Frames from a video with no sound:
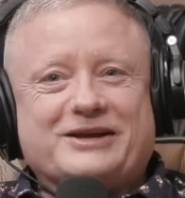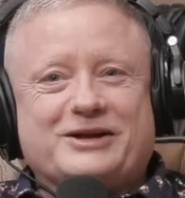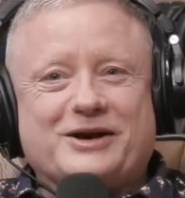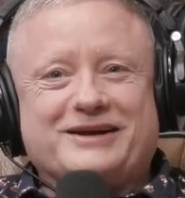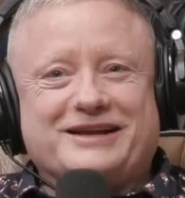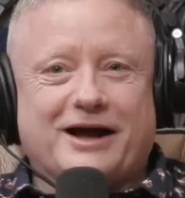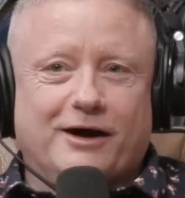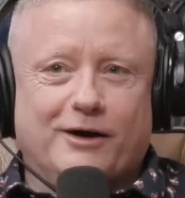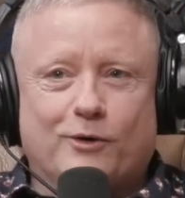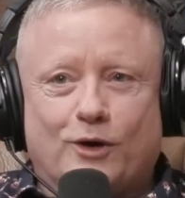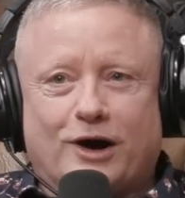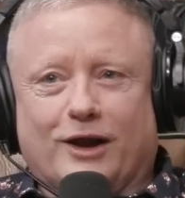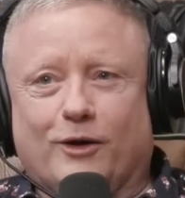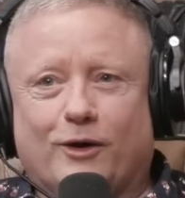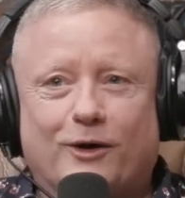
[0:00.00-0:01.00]

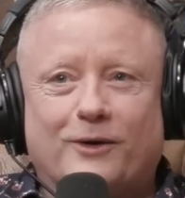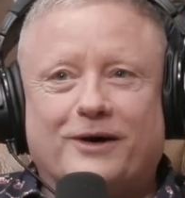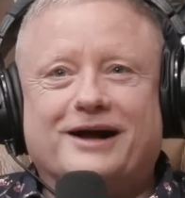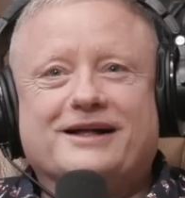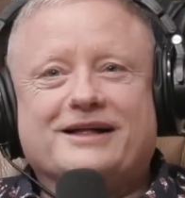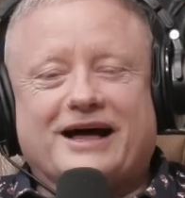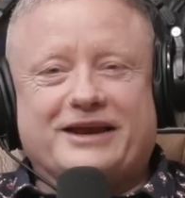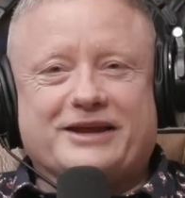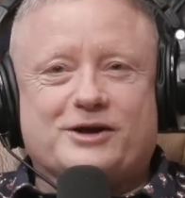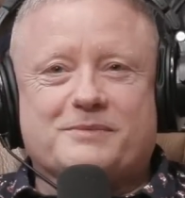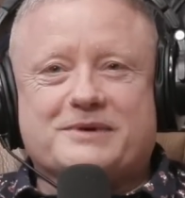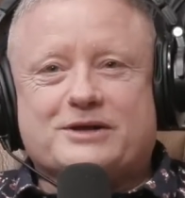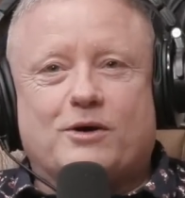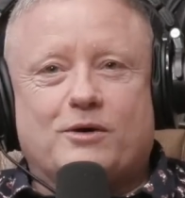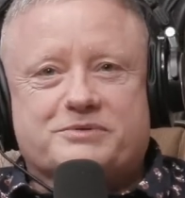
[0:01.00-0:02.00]
hello. Yeah. And they come in and
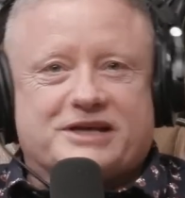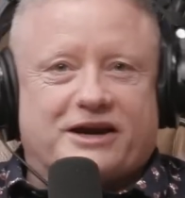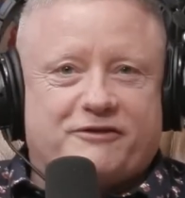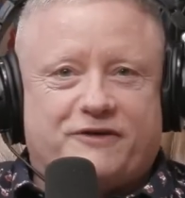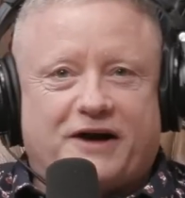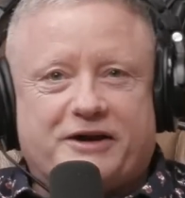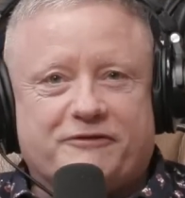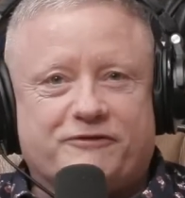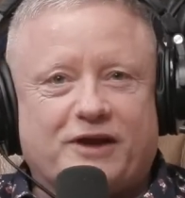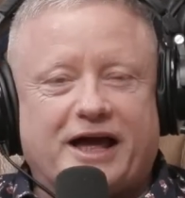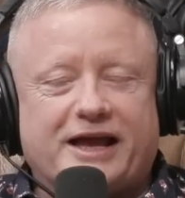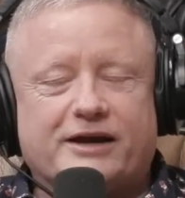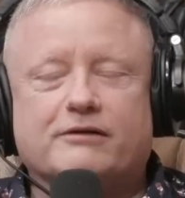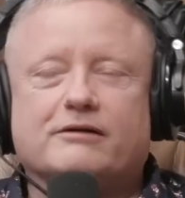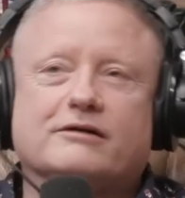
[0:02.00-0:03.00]
go, I'm terrified of
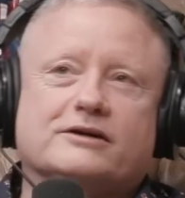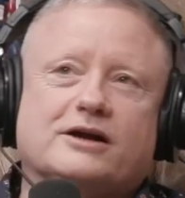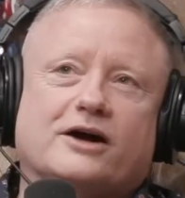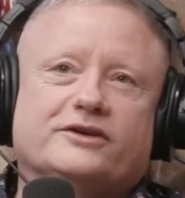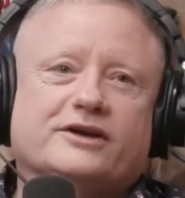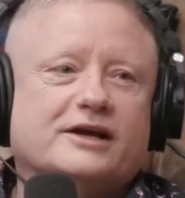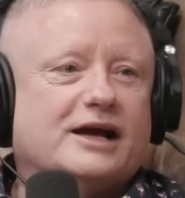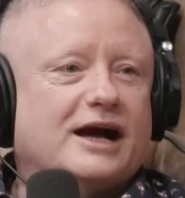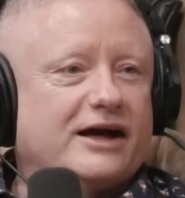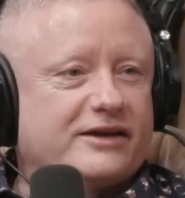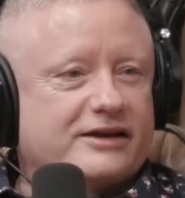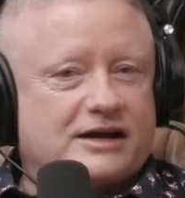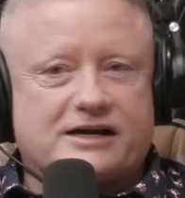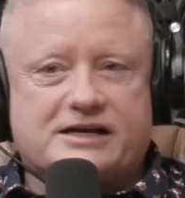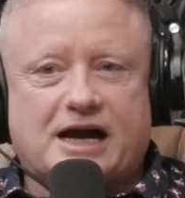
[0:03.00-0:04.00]
flying. Oh, God. And
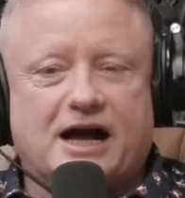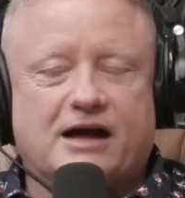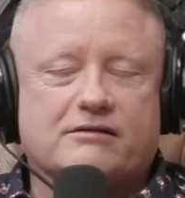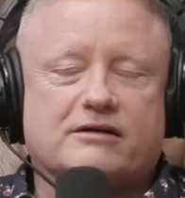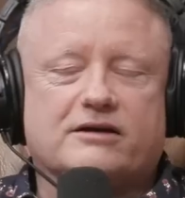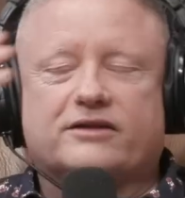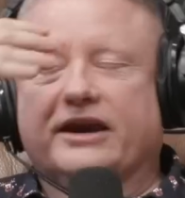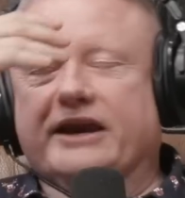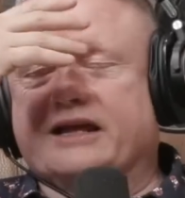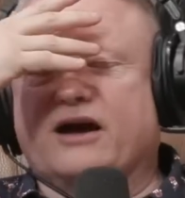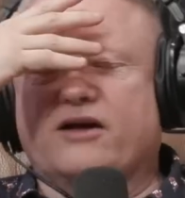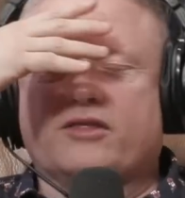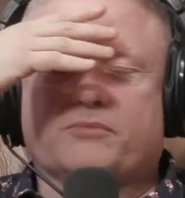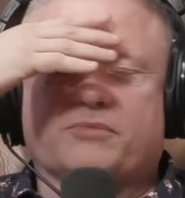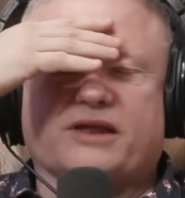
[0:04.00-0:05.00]
I can't. And then I get on
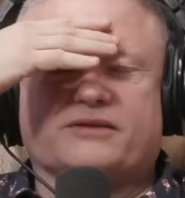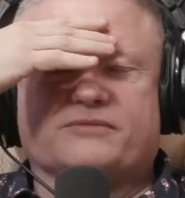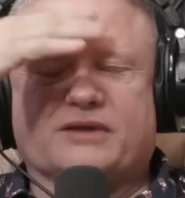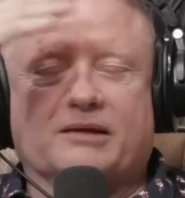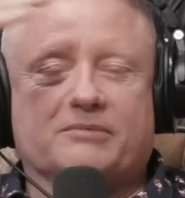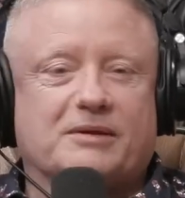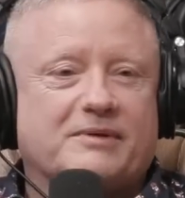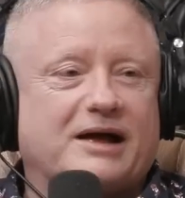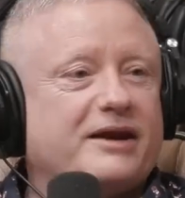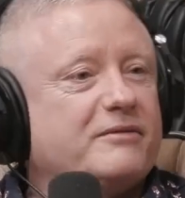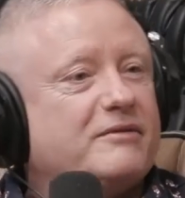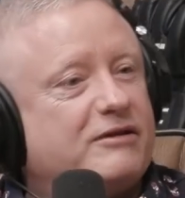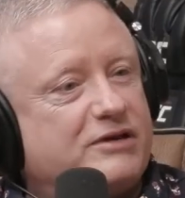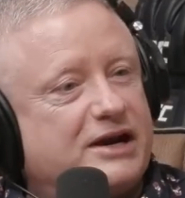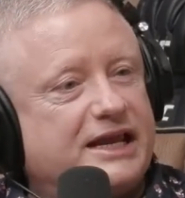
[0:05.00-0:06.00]
the blah, blah, blah, blah. And I'm
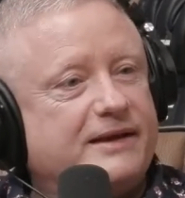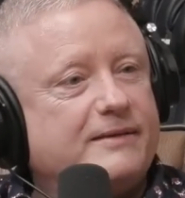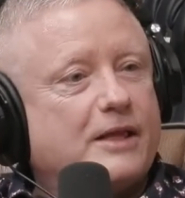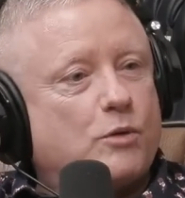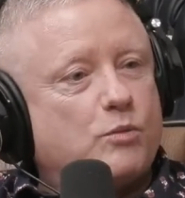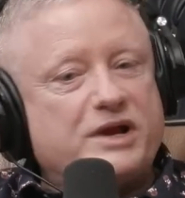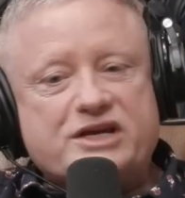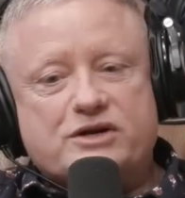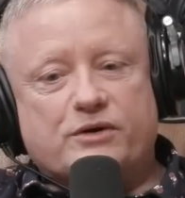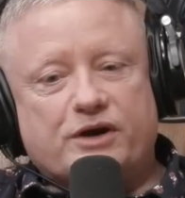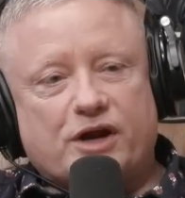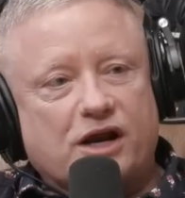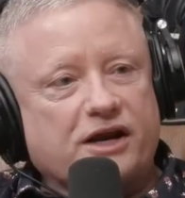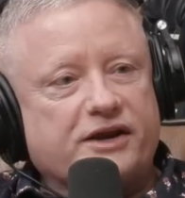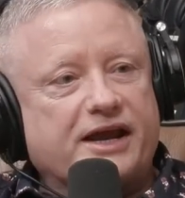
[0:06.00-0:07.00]
like, really? When you go on a
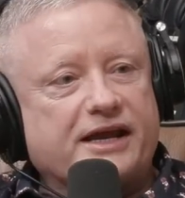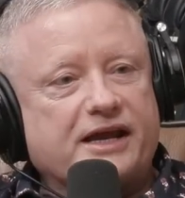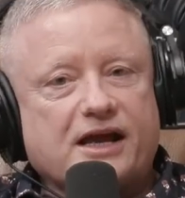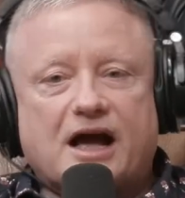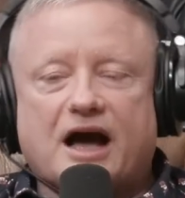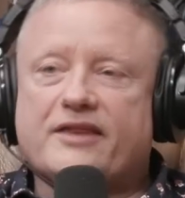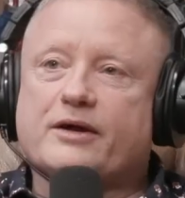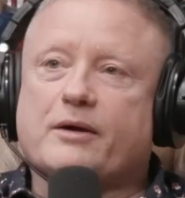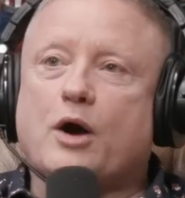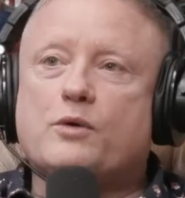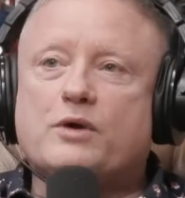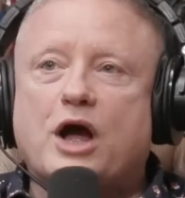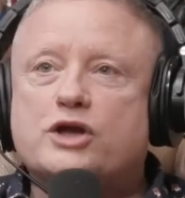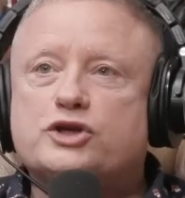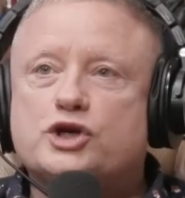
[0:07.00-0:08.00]
holiday? And they go,
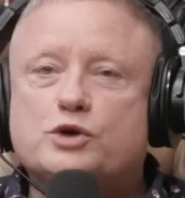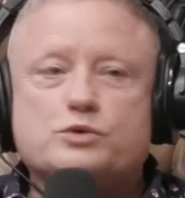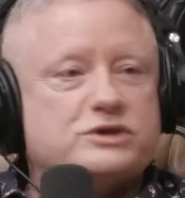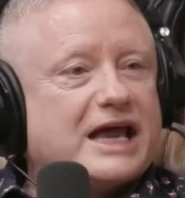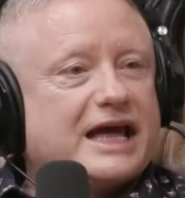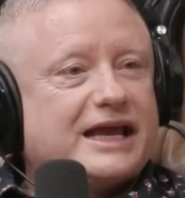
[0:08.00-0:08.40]
Tuesday.